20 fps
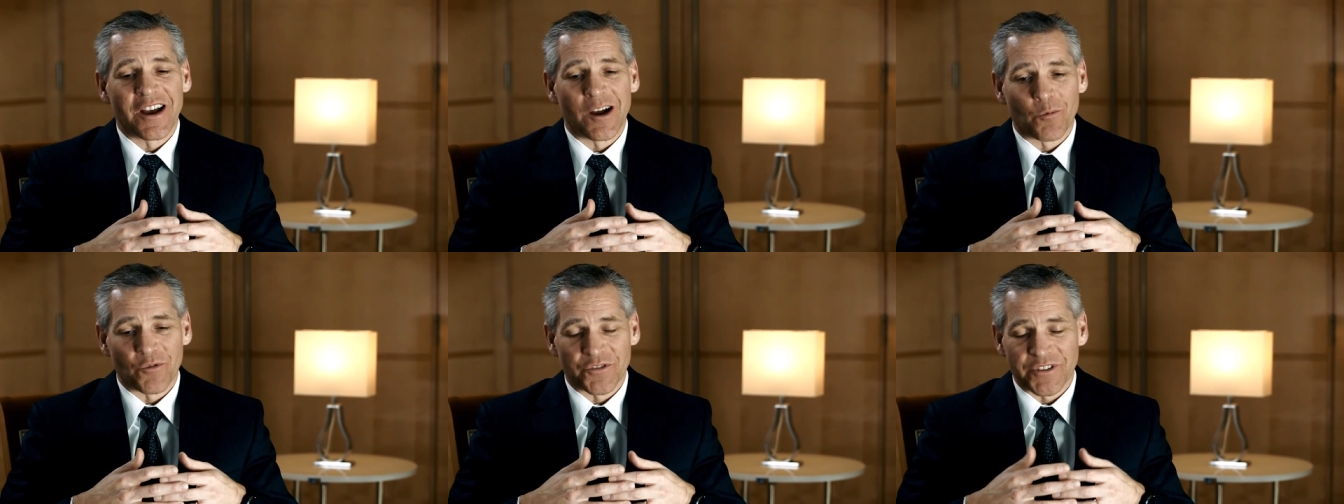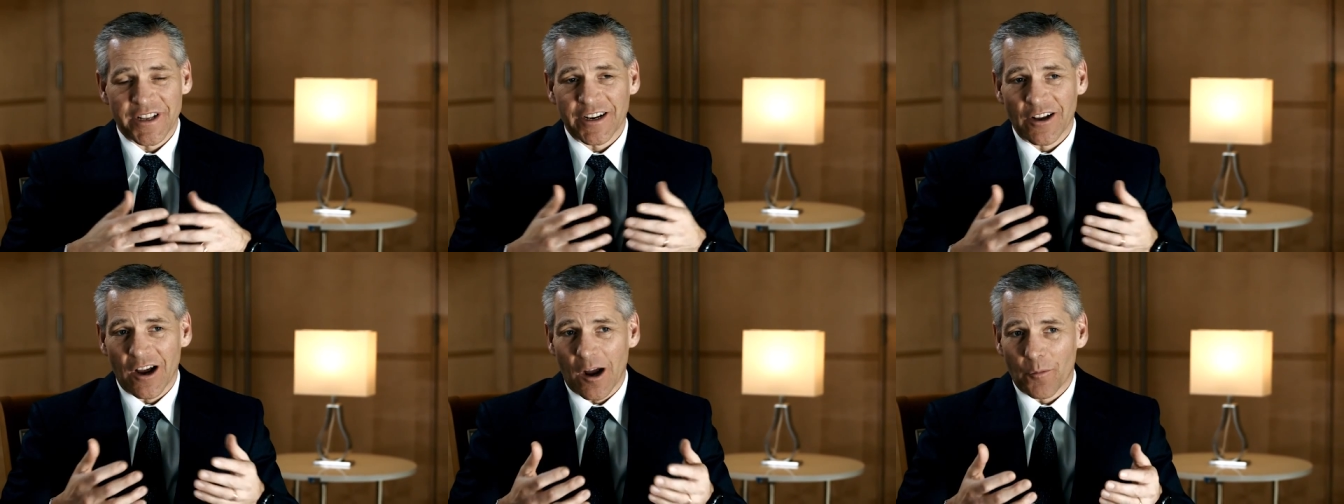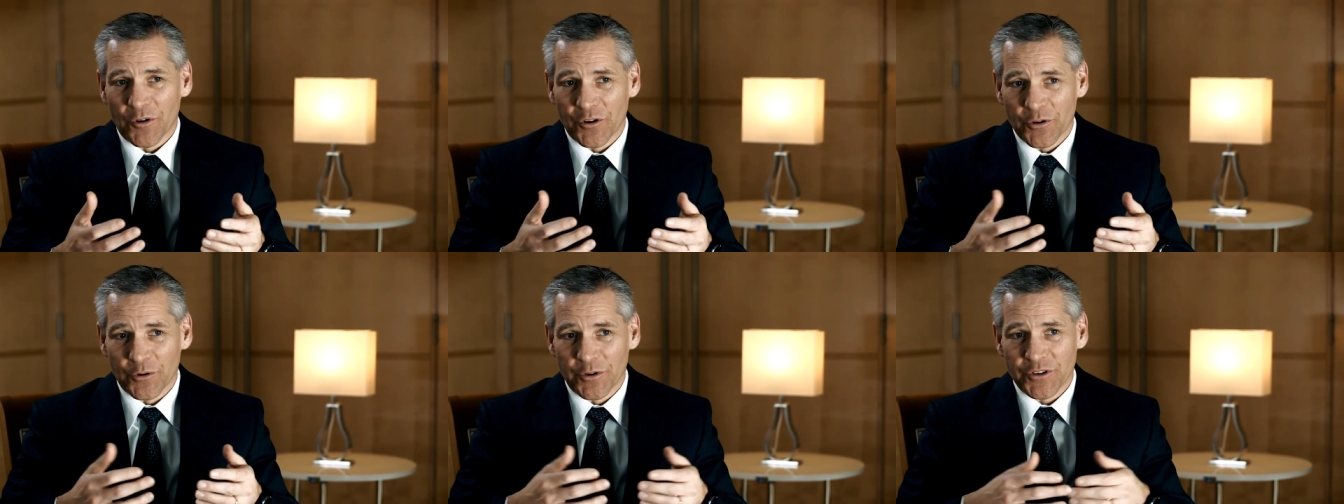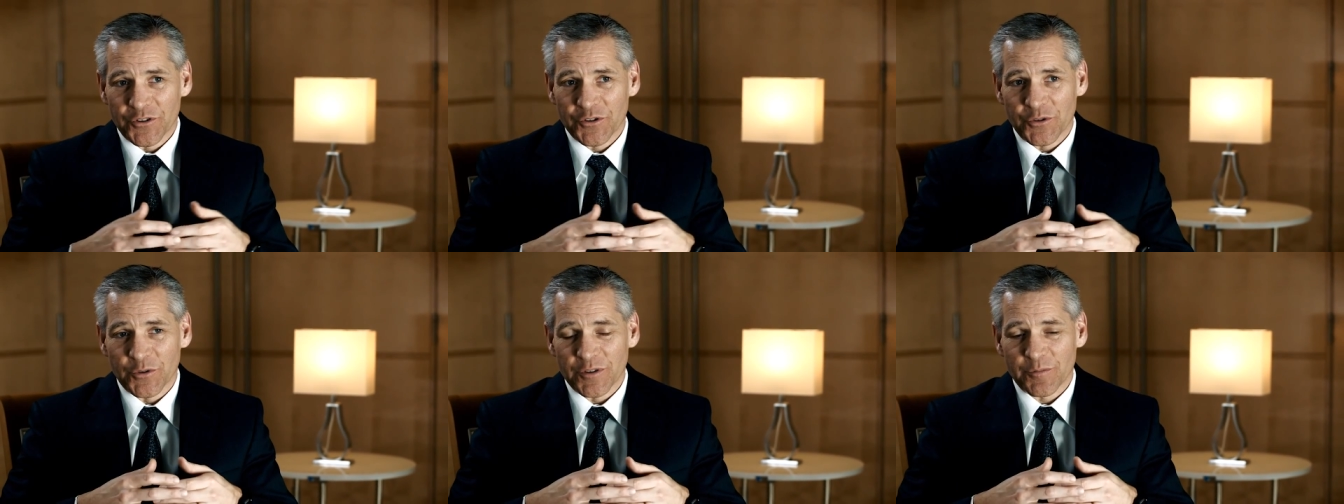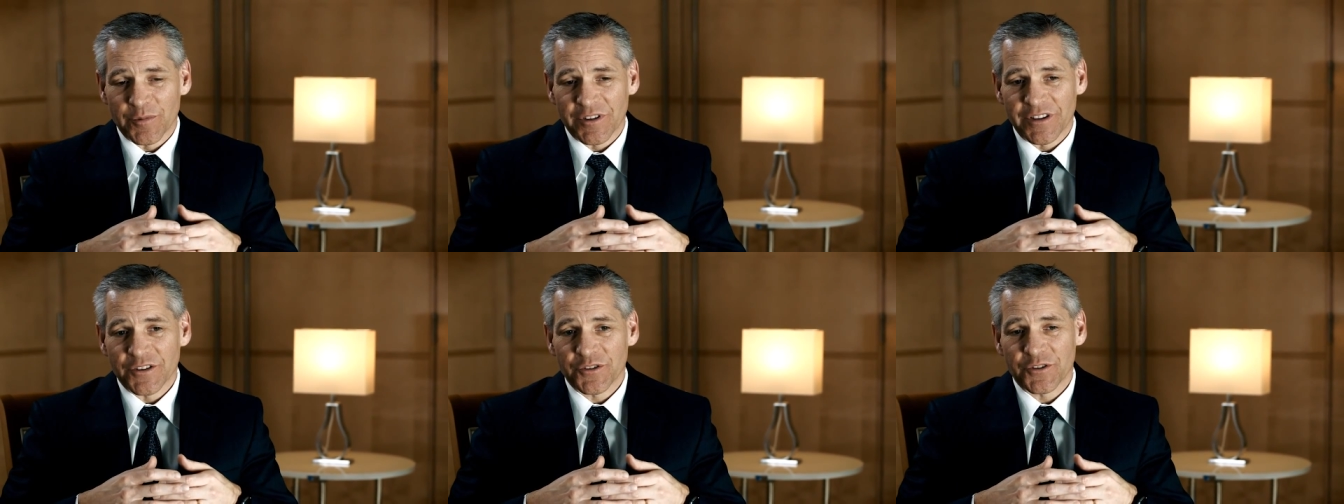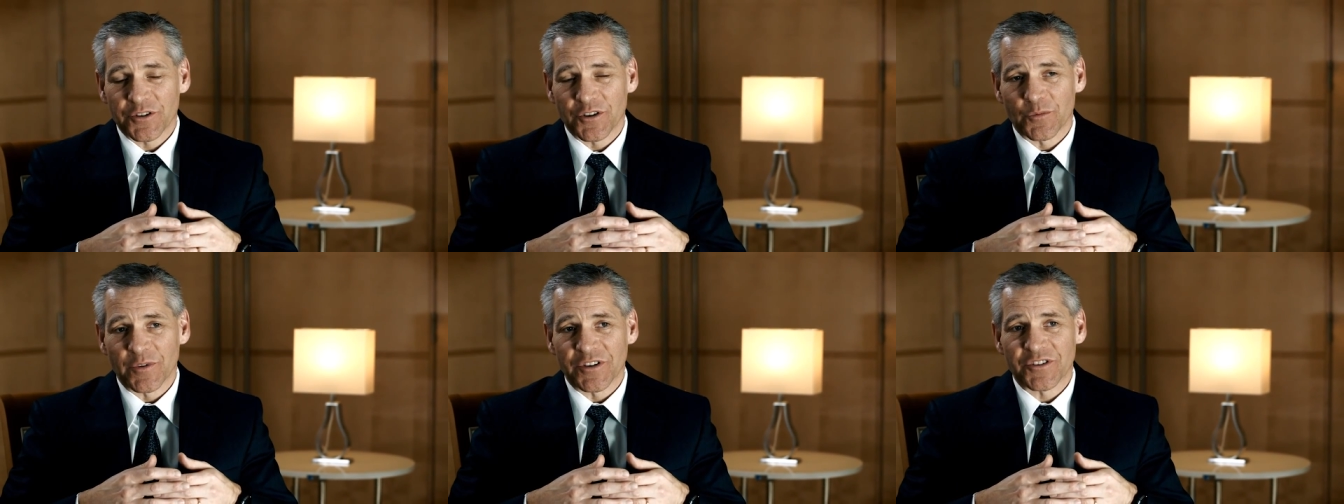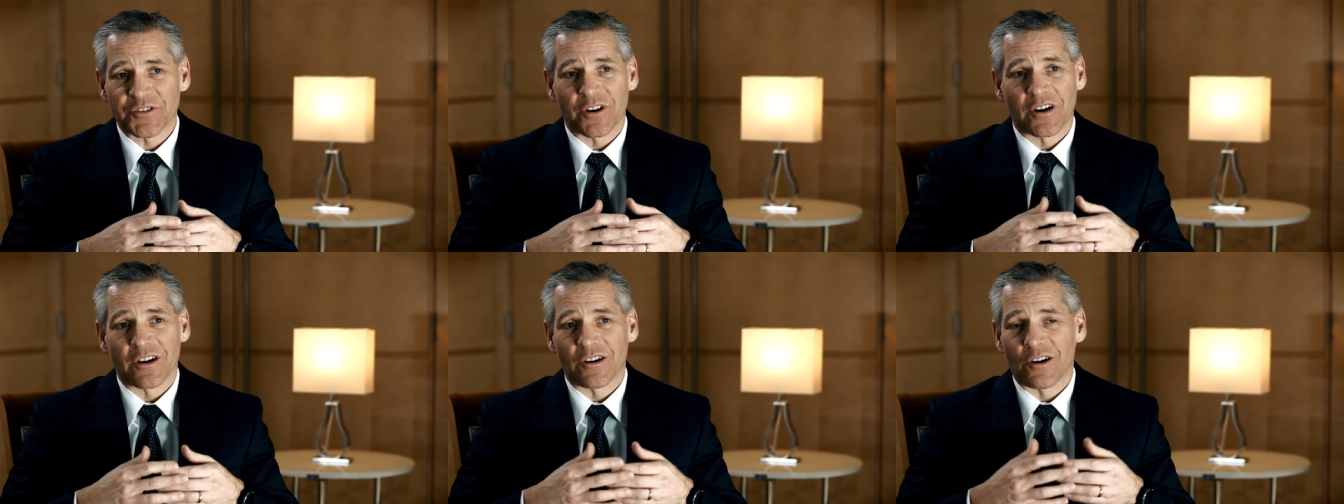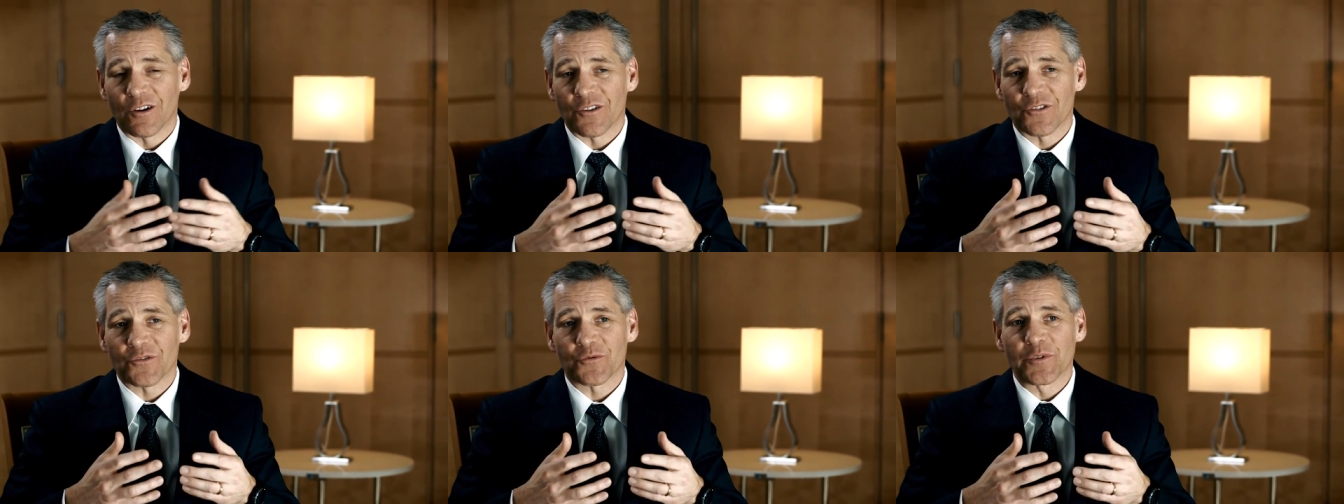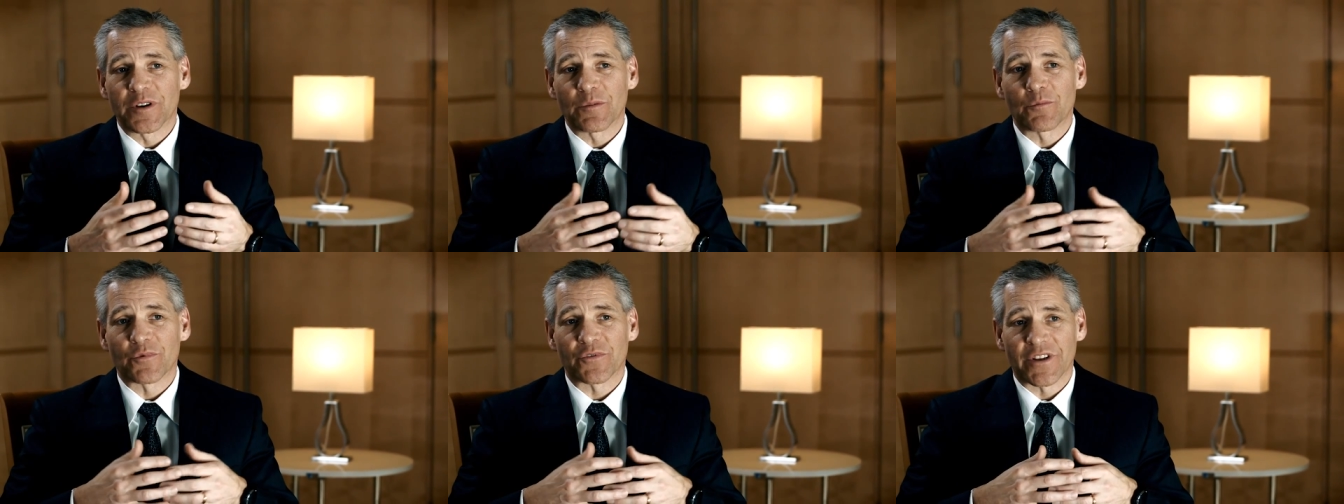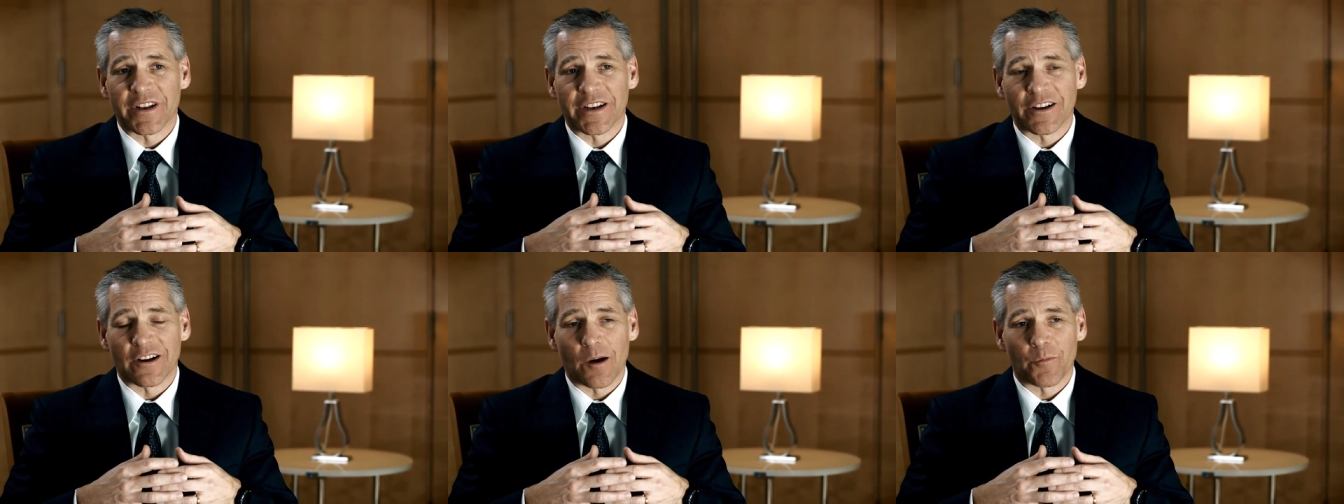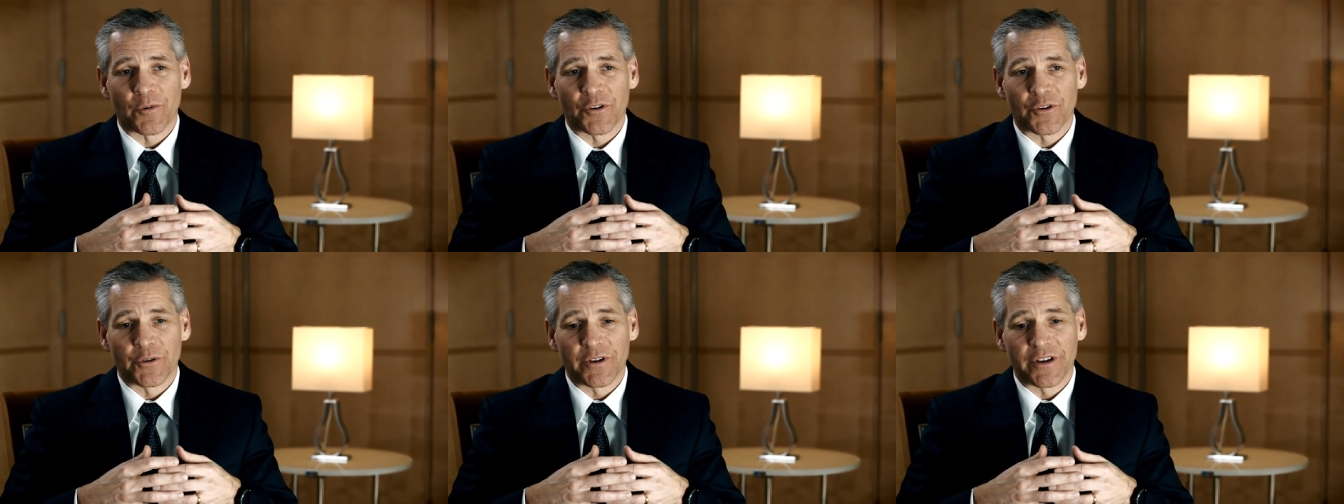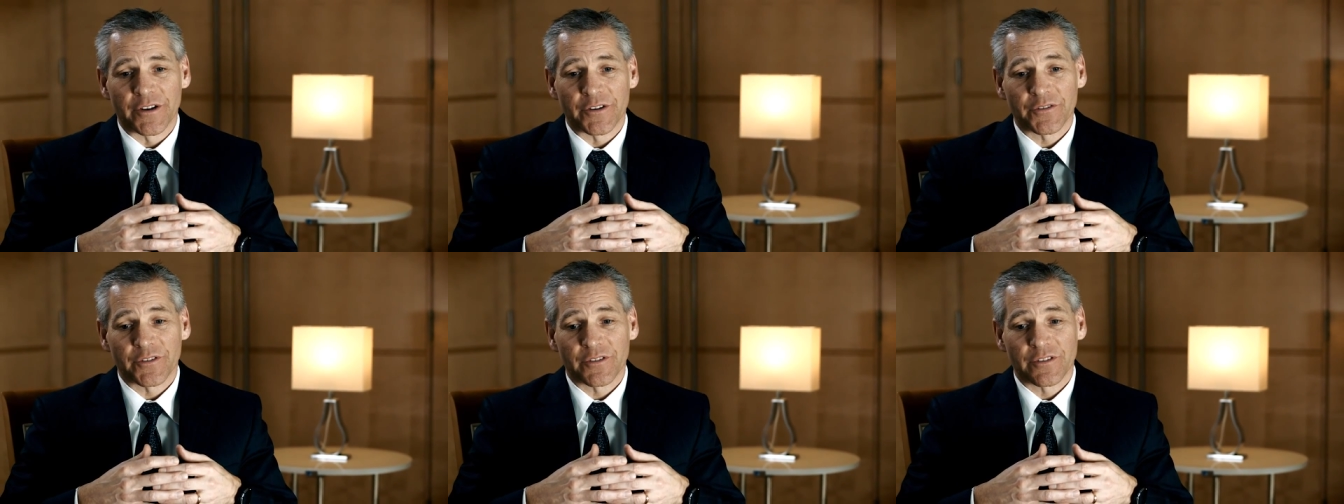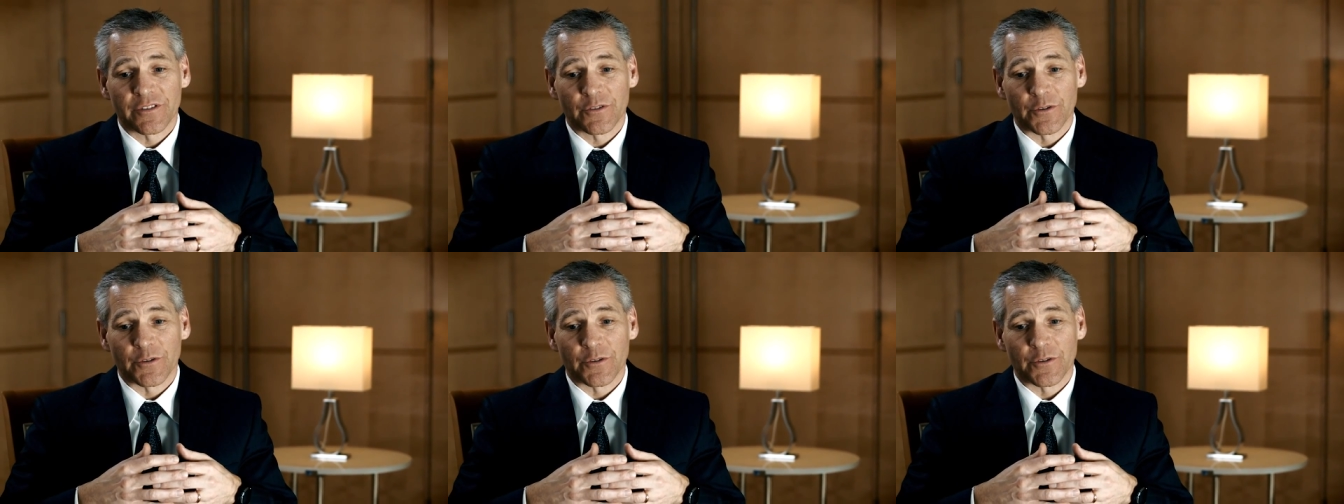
uh, presenting opportunities to us, but this year we saw all three presenting opportunities